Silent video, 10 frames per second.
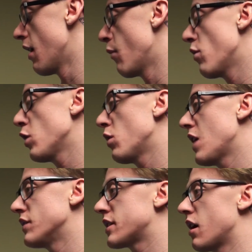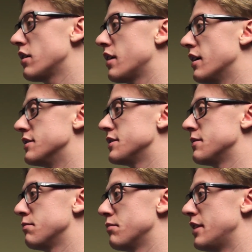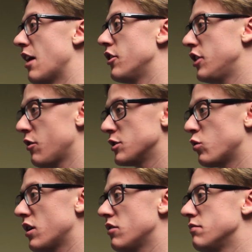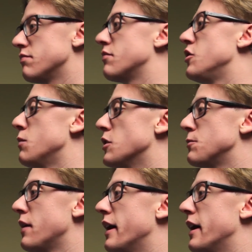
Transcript: I'm well aware of its contents, but now you do as well, you must